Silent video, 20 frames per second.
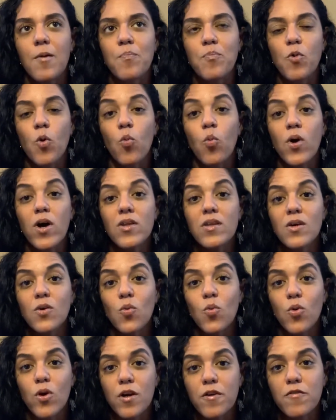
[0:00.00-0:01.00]
will it
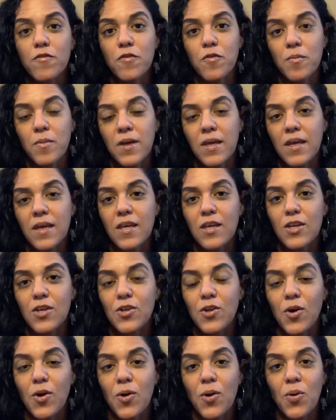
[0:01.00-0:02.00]
work for me? You
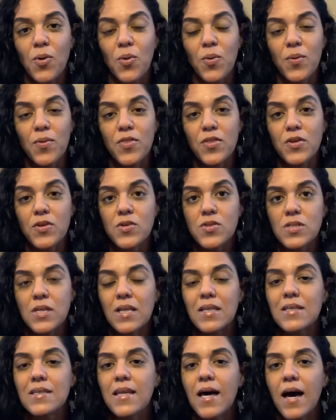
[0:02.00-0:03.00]
know, there's a
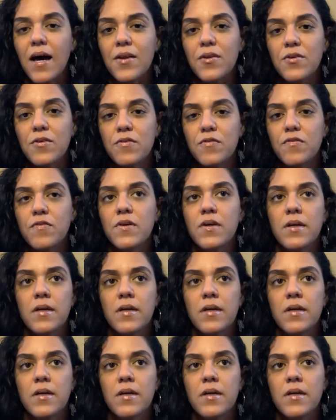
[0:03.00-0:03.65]
lot of